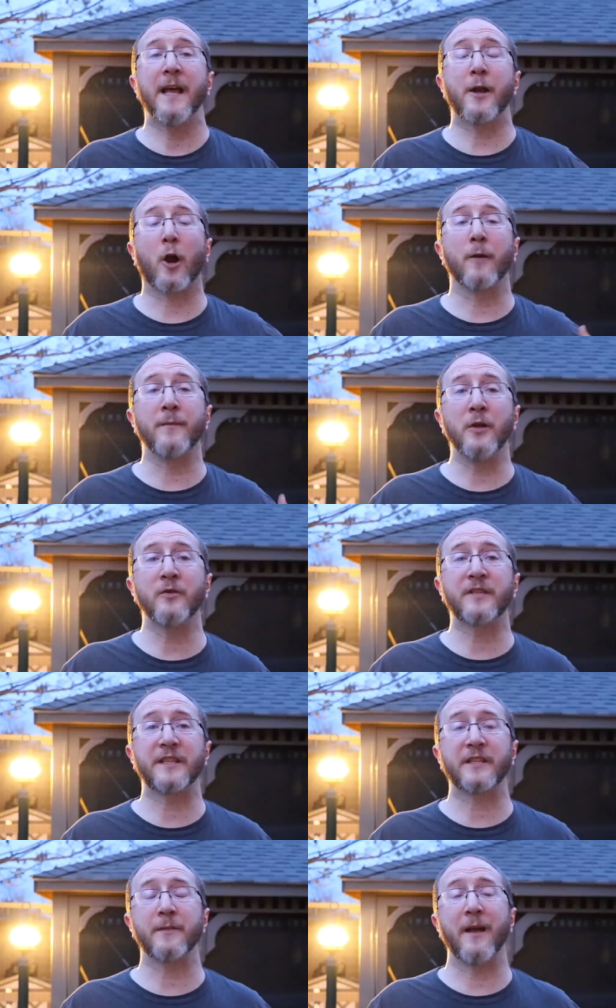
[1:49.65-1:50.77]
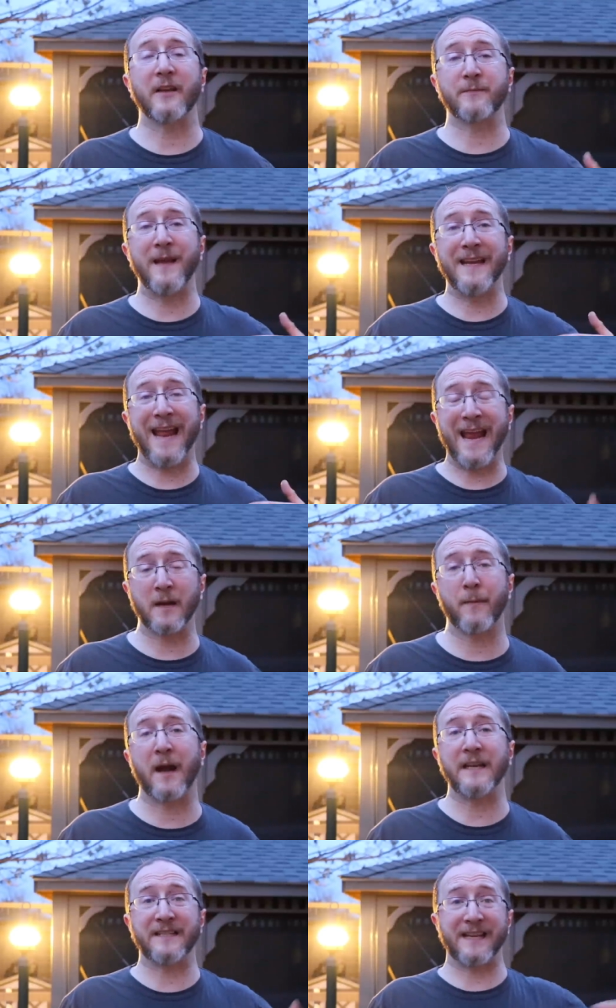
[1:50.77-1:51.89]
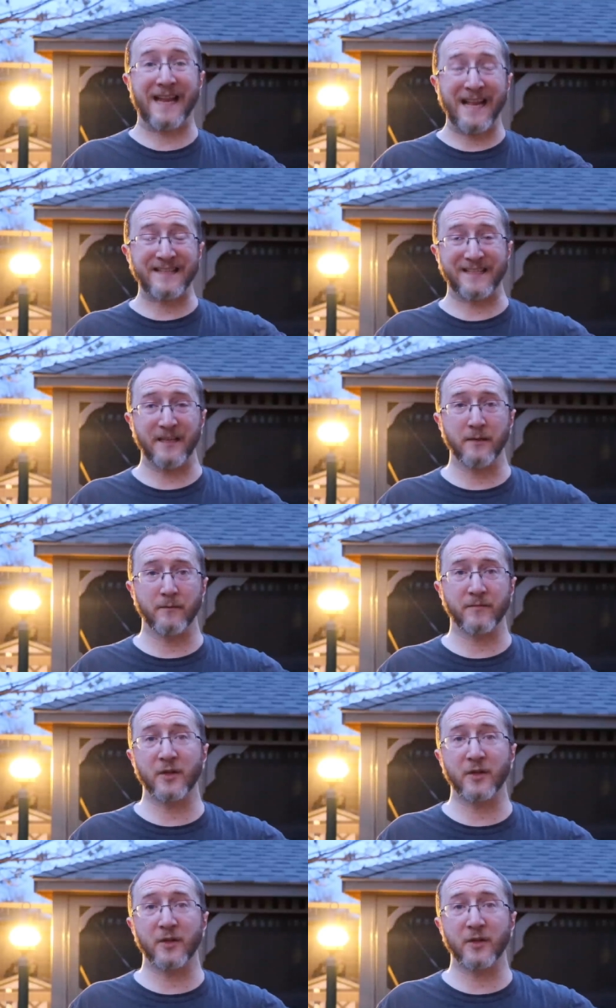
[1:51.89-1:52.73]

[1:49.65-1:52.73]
and our immune system has made antibodies against it,